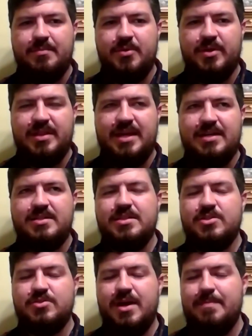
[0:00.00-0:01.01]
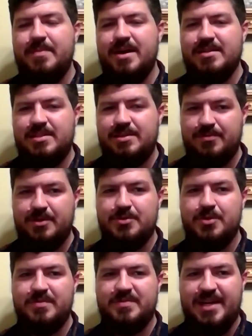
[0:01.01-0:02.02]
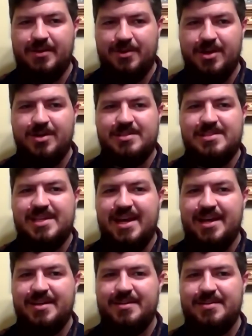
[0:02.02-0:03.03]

bring that to the drop box at the front door of town hall instead.